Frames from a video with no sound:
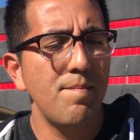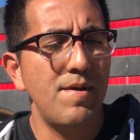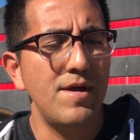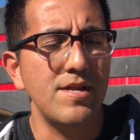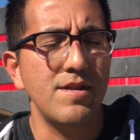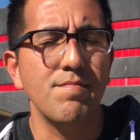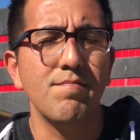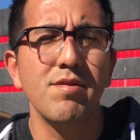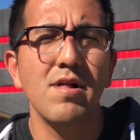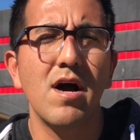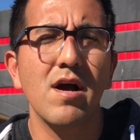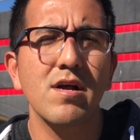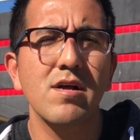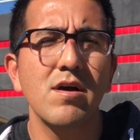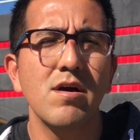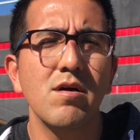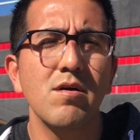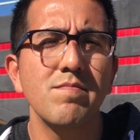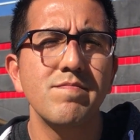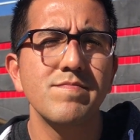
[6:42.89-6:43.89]
pinyon
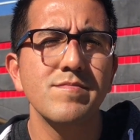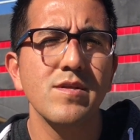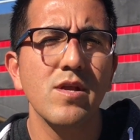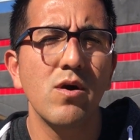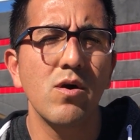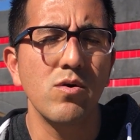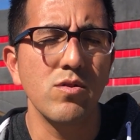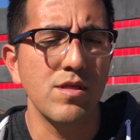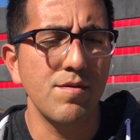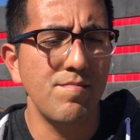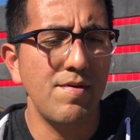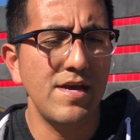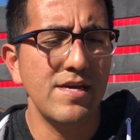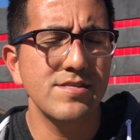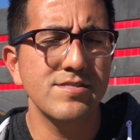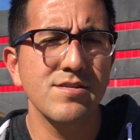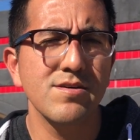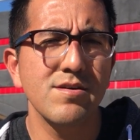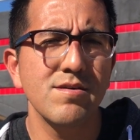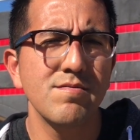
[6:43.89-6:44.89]
blanco, holy
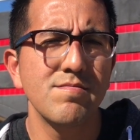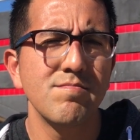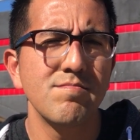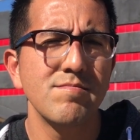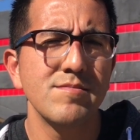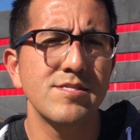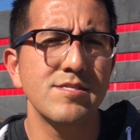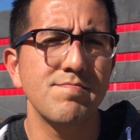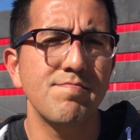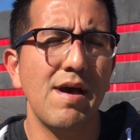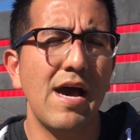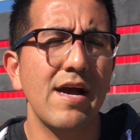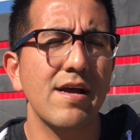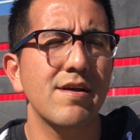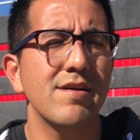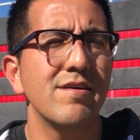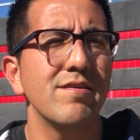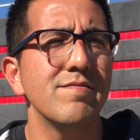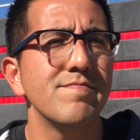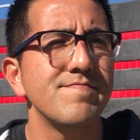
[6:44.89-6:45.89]
basil,
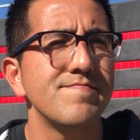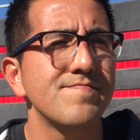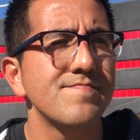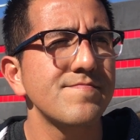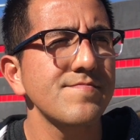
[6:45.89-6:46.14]
tobacco,